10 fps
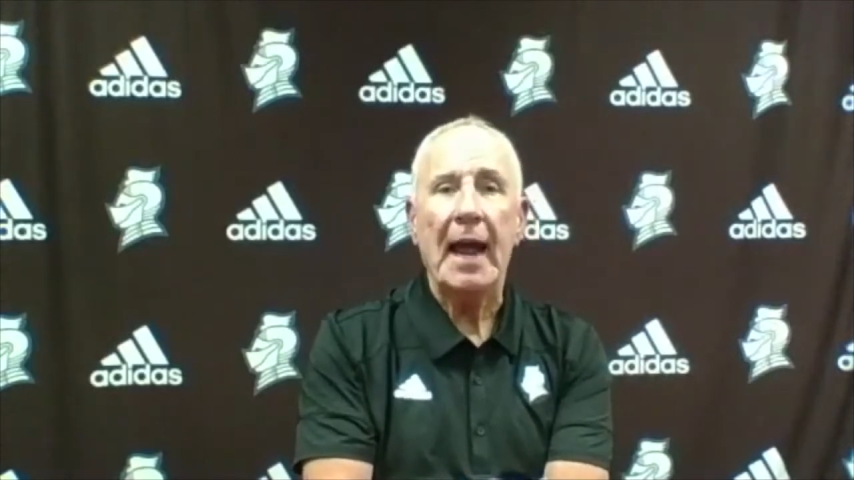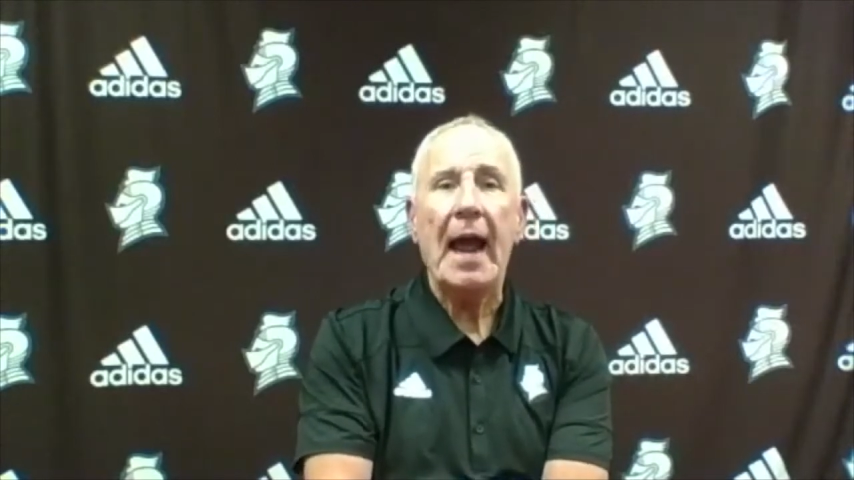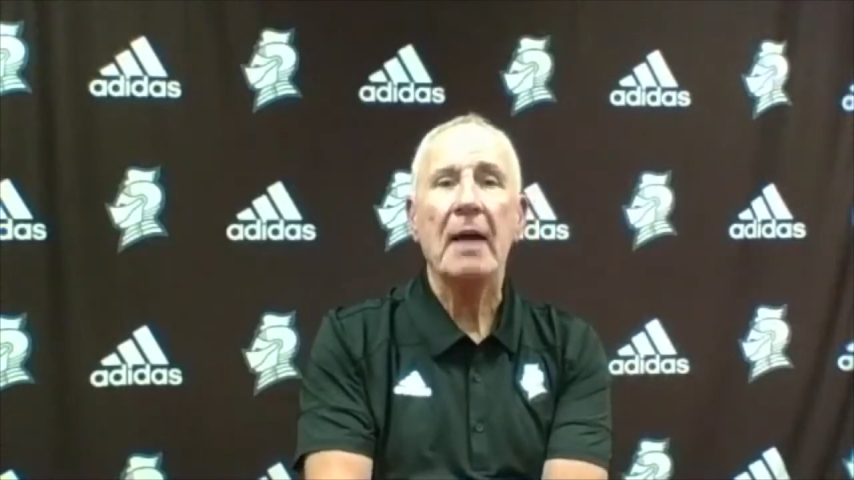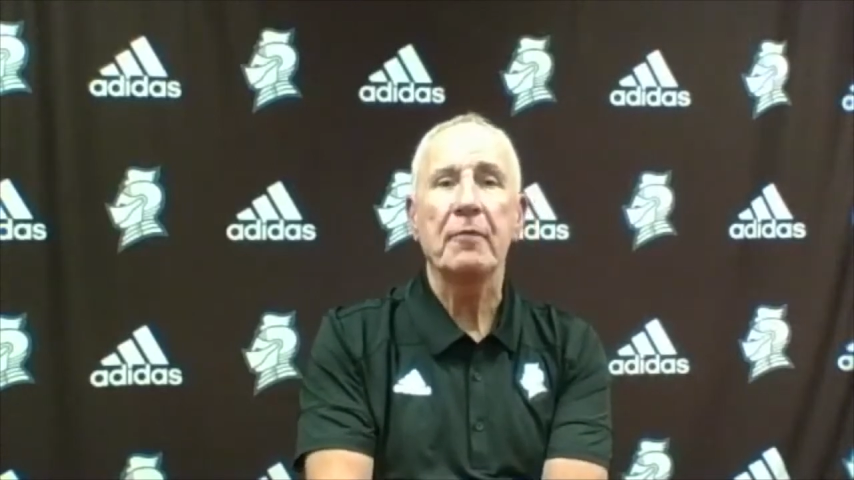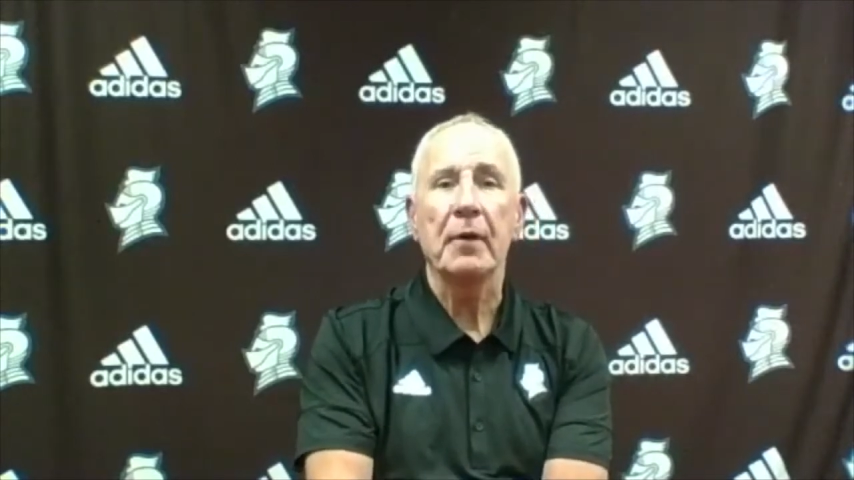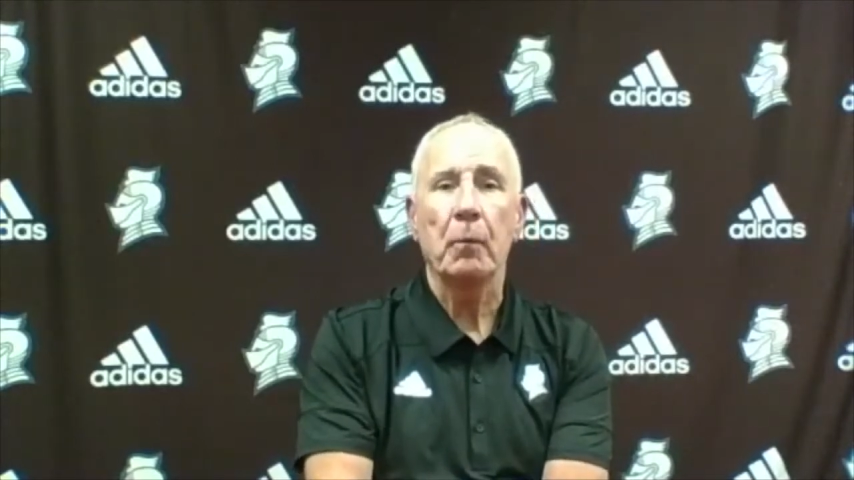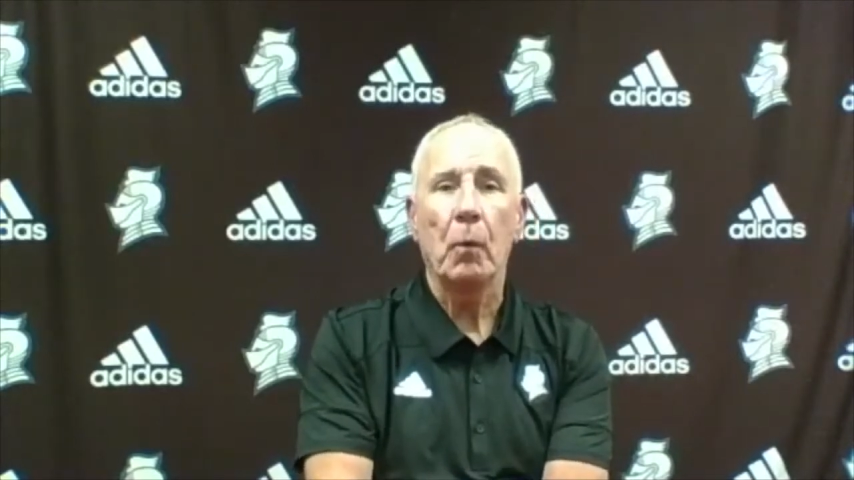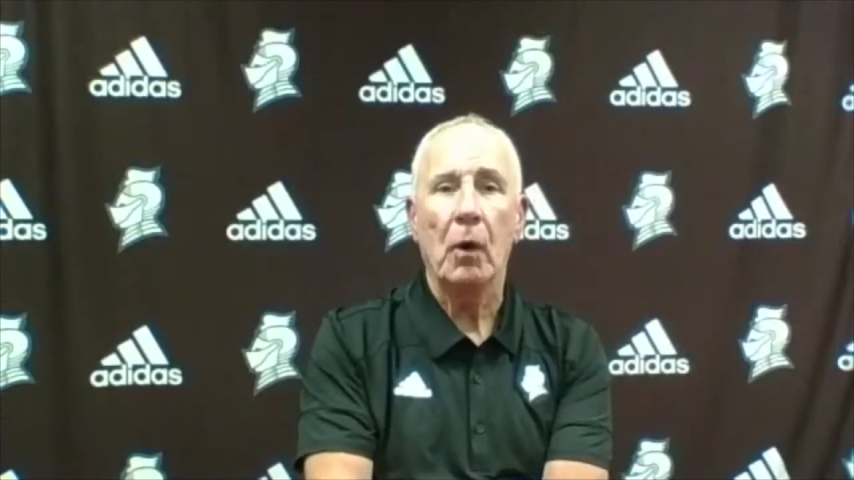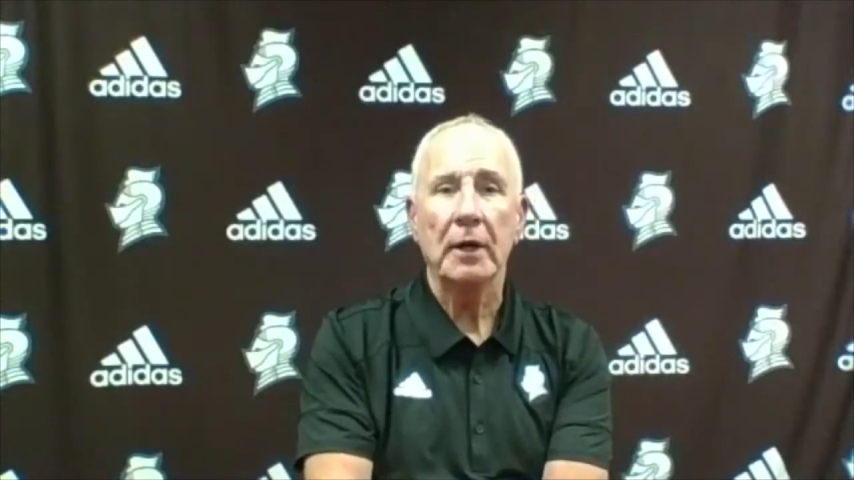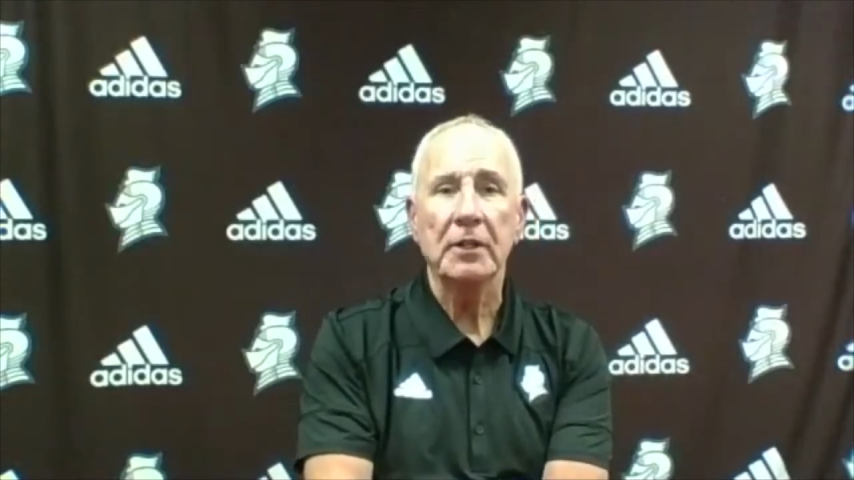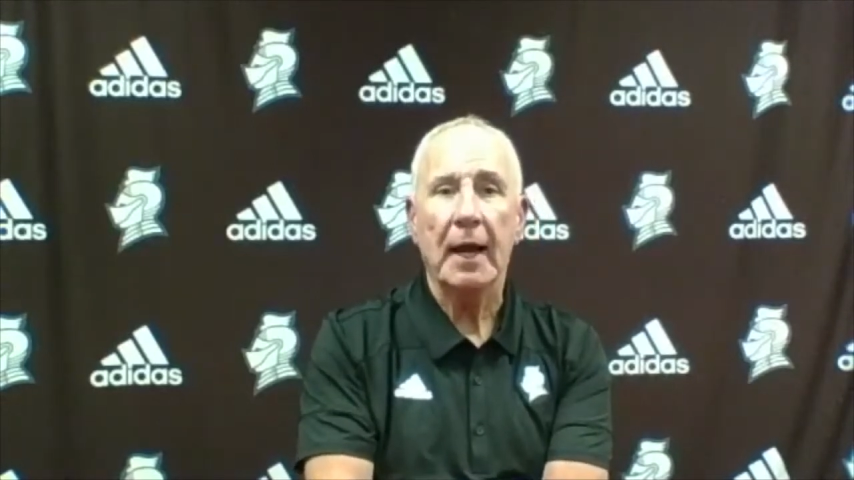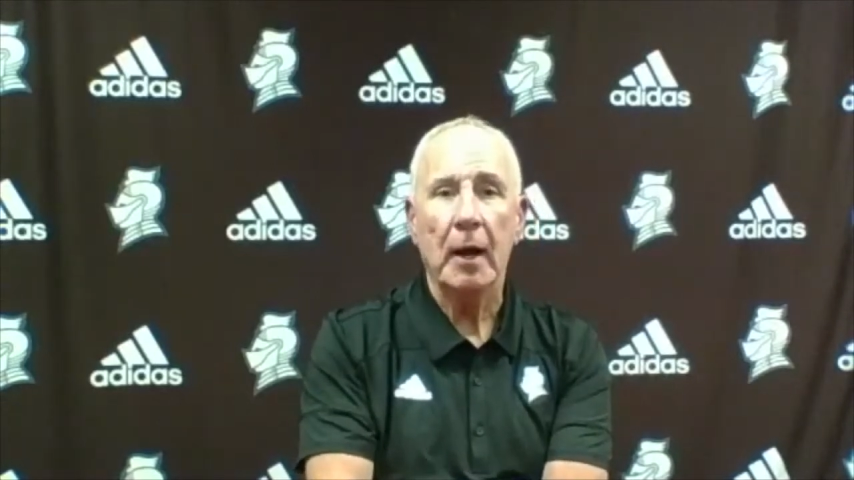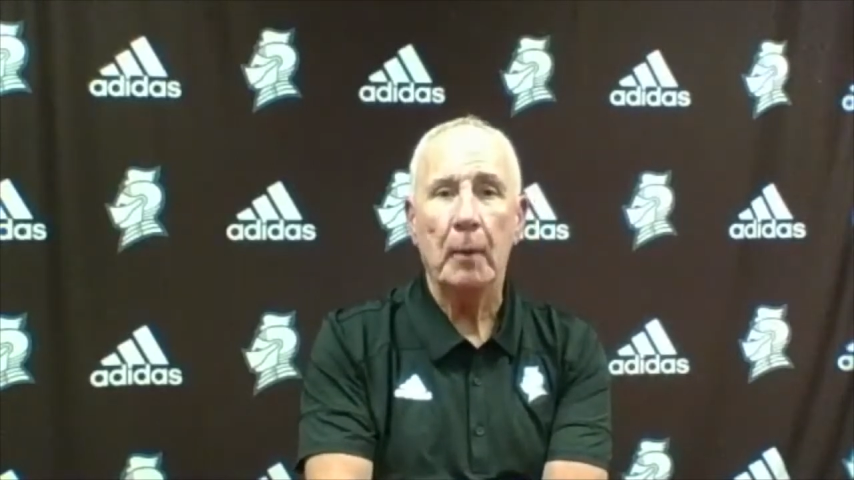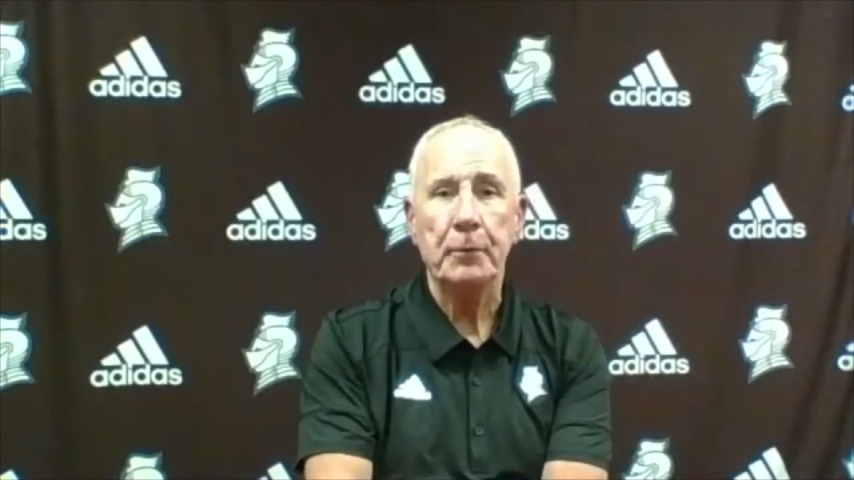everyone to help